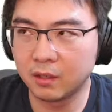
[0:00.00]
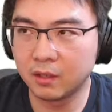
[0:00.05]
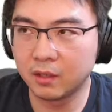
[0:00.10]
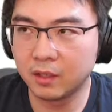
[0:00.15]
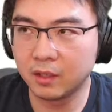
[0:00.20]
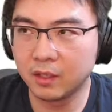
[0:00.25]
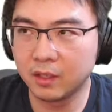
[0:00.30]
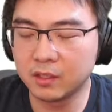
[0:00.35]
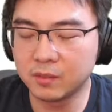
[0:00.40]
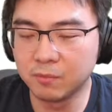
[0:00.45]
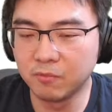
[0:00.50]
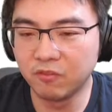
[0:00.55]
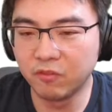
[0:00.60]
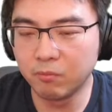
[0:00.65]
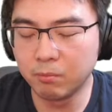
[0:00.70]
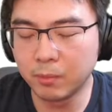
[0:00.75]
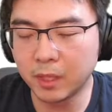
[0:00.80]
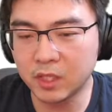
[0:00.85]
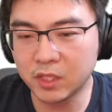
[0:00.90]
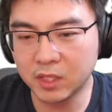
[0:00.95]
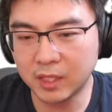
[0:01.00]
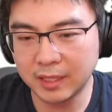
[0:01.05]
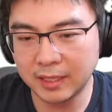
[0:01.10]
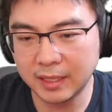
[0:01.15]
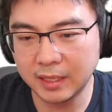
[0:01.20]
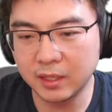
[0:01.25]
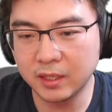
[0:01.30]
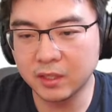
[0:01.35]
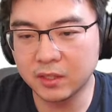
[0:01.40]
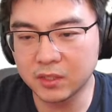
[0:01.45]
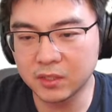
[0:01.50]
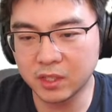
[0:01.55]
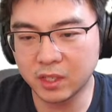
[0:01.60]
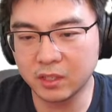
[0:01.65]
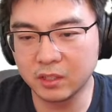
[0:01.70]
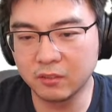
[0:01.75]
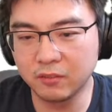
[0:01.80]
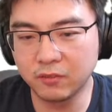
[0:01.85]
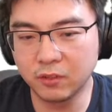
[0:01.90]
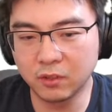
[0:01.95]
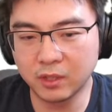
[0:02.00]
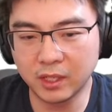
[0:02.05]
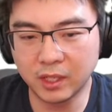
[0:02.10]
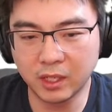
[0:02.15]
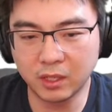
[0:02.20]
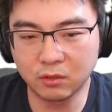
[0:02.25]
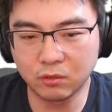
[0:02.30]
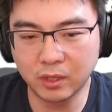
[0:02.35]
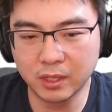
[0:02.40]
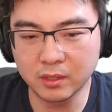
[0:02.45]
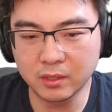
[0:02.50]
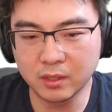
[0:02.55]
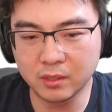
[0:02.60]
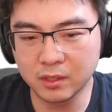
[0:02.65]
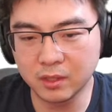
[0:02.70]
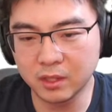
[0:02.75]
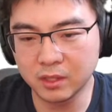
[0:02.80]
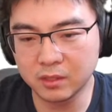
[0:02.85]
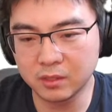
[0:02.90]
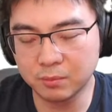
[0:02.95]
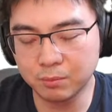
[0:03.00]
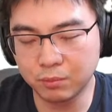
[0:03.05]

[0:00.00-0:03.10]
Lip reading: is much cleanly designed for Cloud Run that is